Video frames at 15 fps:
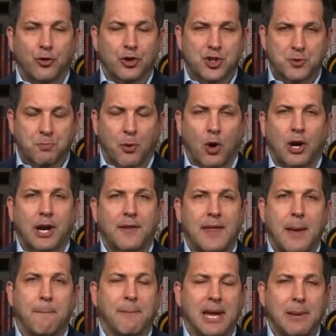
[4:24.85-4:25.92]
as he went on
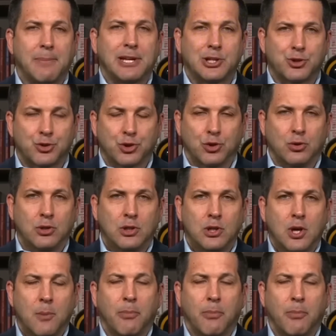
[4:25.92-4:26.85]
97.5 The Fanatic